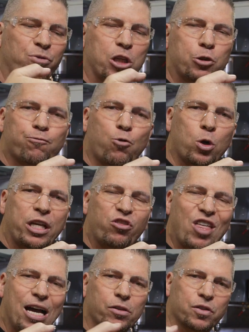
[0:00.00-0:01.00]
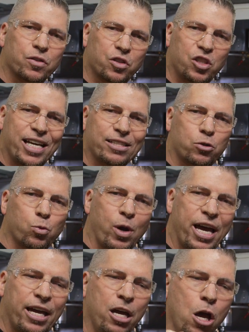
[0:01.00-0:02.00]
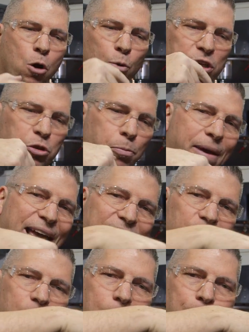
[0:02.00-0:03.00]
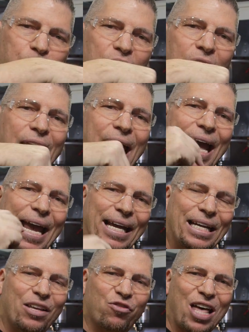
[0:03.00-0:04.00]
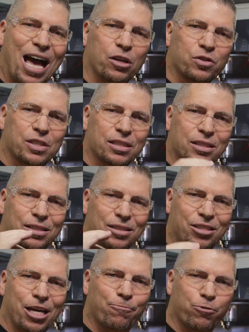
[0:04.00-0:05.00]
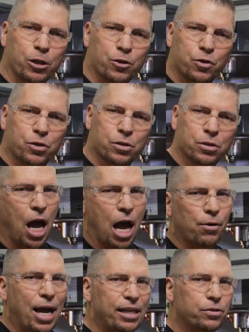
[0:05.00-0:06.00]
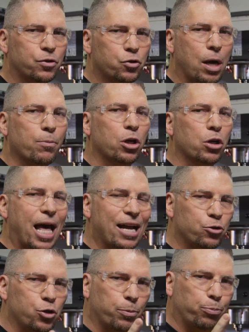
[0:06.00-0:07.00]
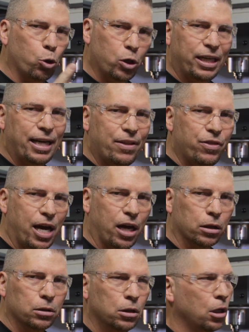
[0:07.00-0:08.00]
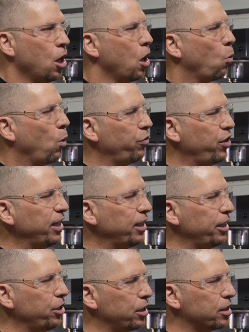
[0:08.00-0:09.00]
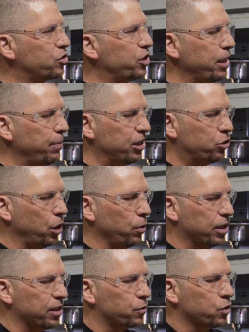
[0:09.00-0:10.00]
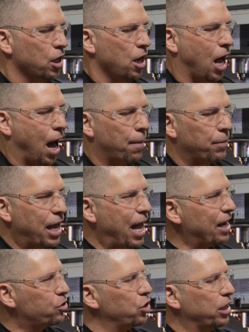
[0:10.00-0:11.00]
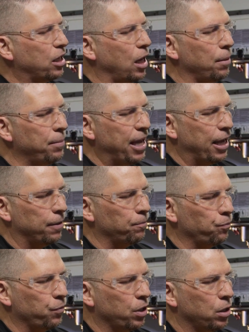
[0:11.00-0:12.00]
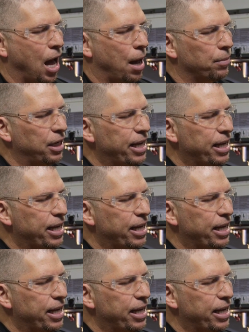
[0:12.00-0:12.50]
there's 40 thousandths this way, which makes up the 80 thousandths difference. All right, so I'm gonna actually put it in there. One thing that you're gonna see me do is, I'm gonna actually come in, I'm gonna